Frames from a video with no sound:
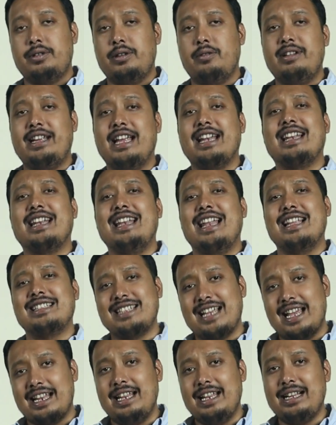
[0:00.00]
you'll get
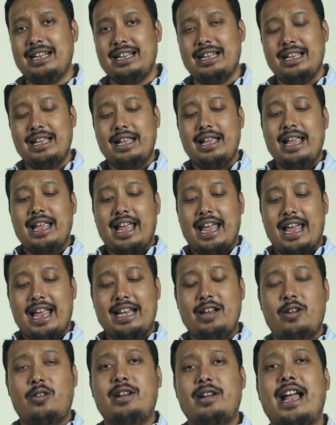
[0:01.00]
less headache,
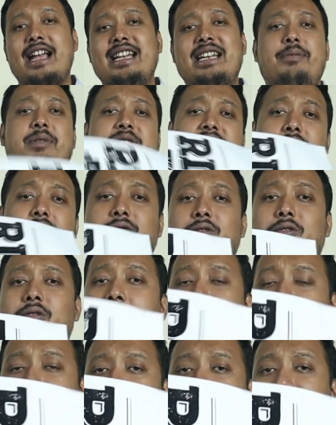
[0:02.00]
and your
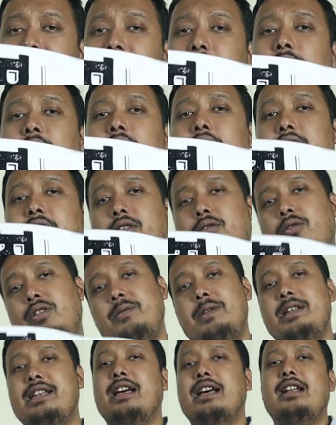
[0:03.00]
90% exposing work
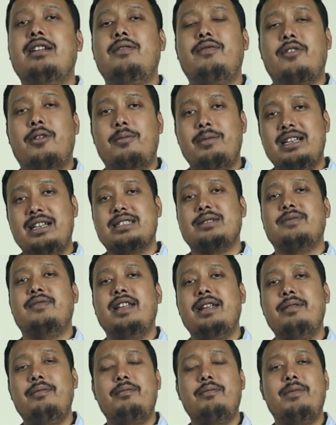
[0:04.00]
will be done from this
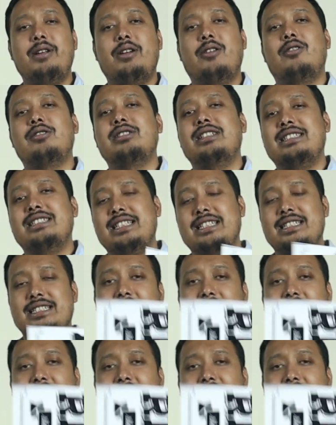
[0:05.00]
film, because this